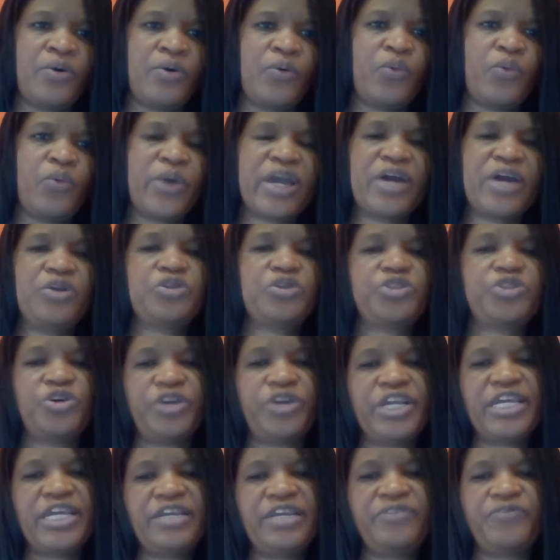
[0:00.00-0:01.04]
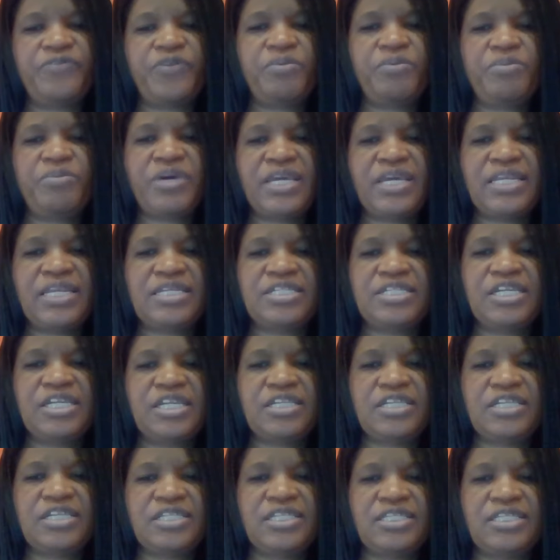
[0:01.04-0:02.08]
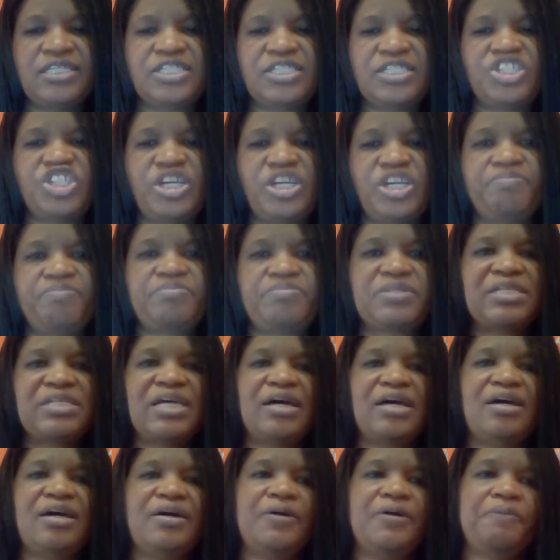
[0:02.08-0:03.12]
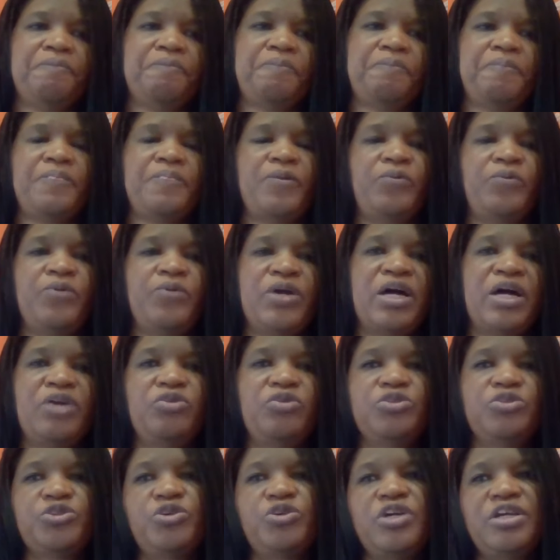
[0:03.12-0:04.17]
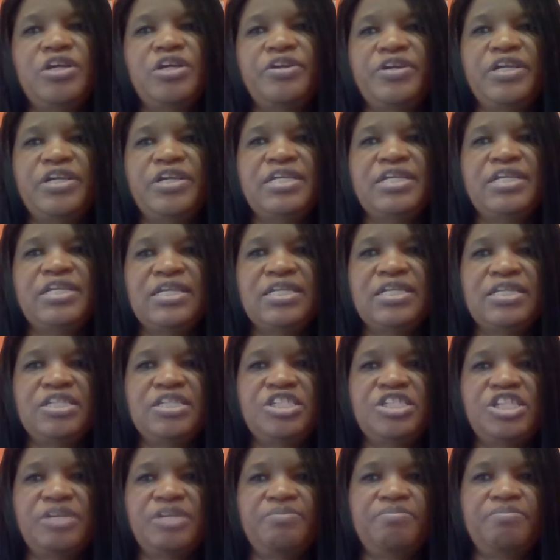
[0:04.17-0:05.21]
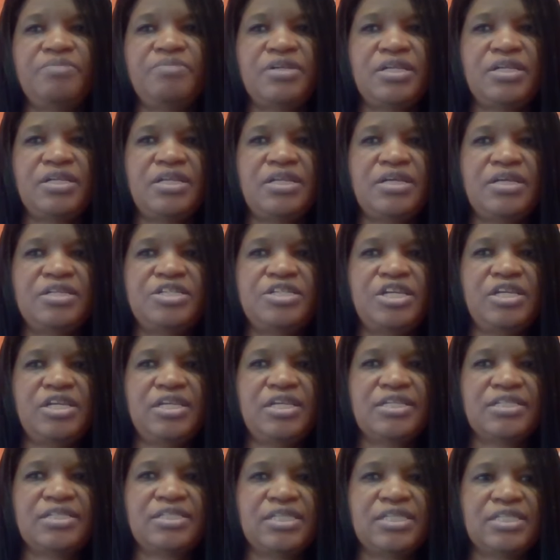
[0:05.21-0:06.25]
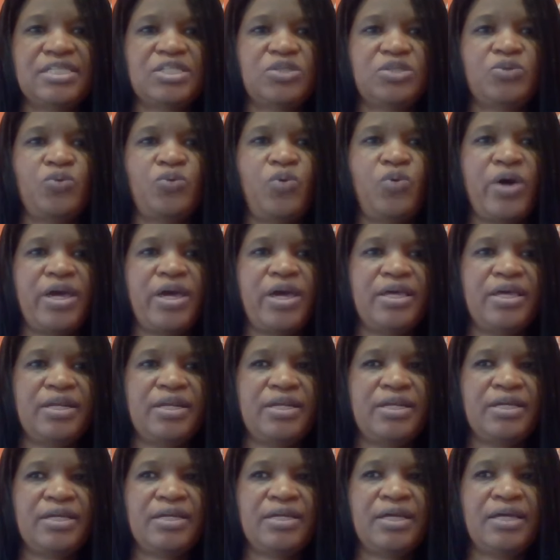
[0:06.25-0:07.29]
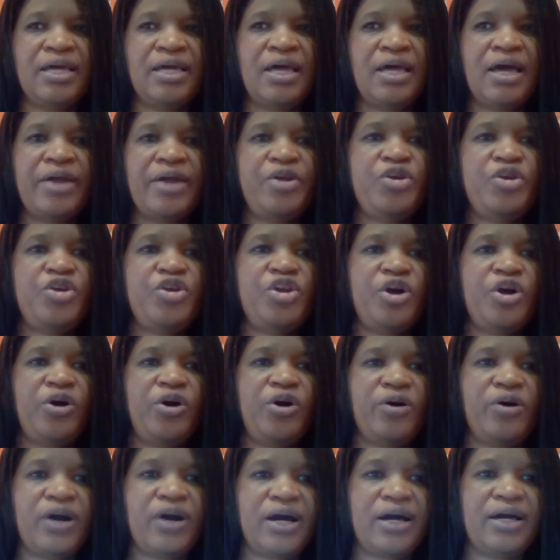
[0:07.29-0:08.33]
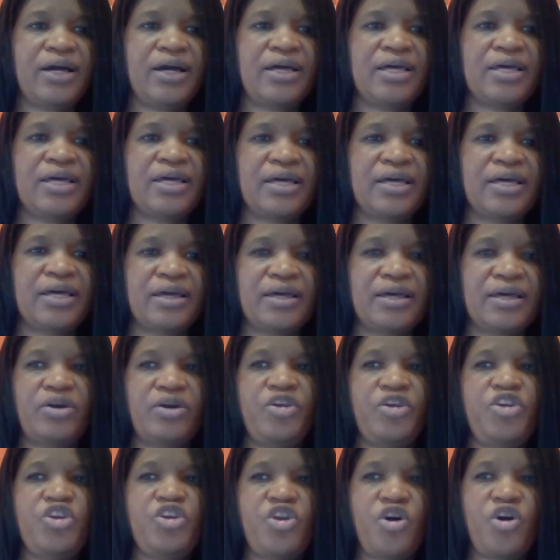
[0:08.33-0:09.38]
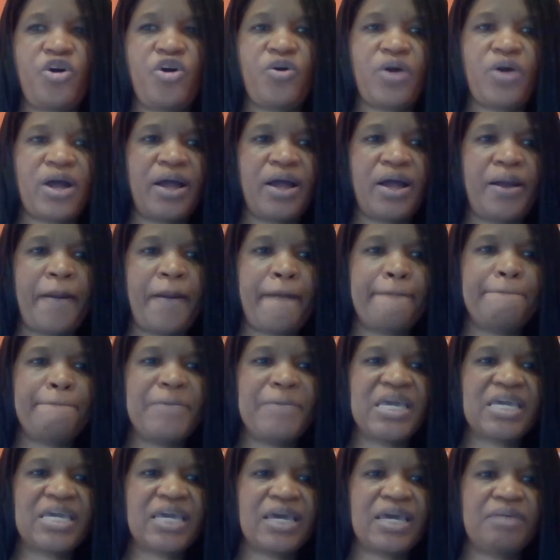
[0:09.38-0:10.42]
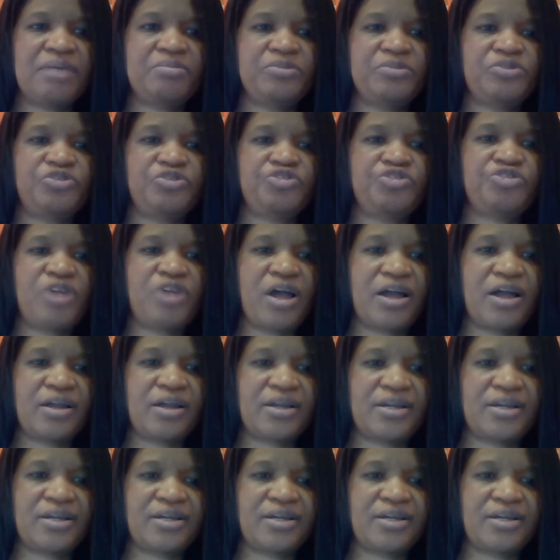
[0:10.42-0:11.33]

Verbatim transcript: we can also read from in Genesis chapter we can also read in, in Genesis when Noah Noah became drunk.